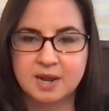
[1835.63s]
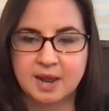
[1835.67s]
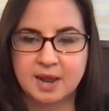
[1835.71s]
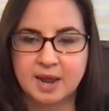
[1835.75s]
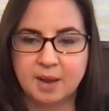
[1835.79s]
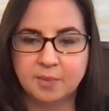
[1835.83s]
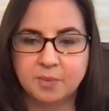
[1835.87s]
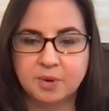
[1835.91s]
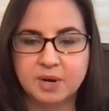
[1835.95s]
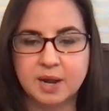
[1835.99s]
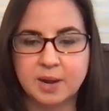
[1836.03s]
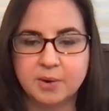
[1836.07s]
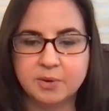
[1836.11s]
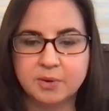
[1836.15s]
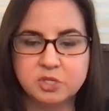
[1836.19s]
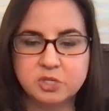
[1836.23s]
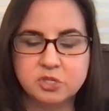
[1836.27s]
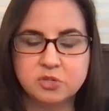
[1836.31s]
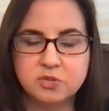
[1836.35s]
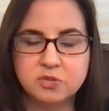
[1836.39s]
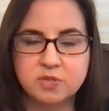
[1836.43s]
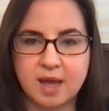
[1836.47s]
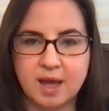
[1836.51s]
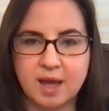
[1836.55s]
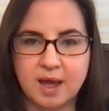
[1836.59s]
And when I would
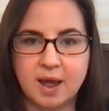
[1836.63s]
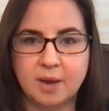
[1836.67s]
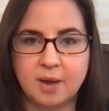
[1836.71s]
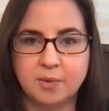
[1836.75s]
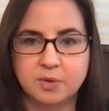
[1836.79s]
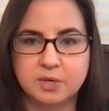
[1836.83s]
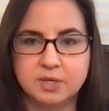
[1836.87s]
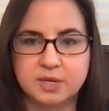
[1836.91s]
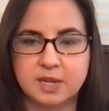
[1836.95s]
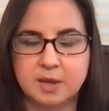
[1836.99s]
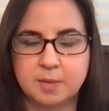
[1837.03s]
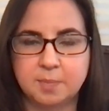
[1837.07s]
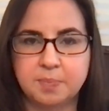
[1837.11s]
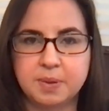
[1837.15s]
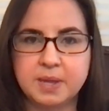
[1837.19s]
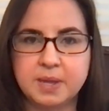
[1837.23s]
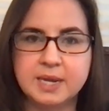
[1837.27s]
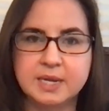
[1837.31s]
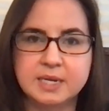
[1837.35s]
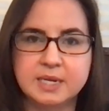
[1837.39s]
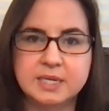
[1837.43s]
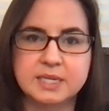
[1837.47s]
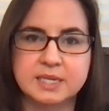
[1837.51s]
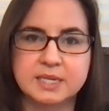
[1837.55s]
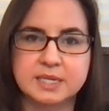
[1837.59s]
do that, I would get
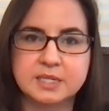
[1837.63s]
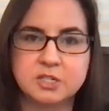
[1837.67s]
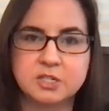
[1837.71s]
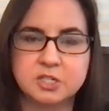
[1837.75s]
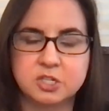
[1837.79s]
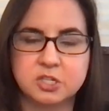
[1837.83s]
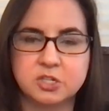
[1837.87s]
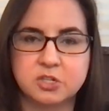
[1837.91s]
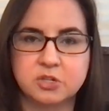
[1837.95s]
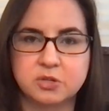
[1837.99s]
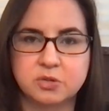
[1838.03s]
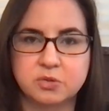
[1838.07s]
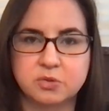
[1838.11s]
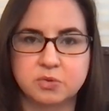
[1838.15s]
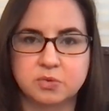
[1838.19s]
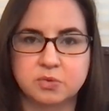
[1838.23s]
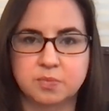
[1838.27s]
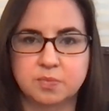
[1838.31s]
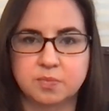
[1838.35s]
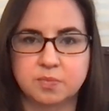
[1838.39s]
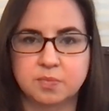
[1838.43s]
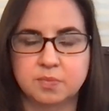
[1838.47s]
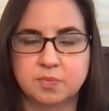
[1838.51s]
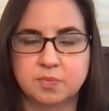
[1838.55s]
pinged into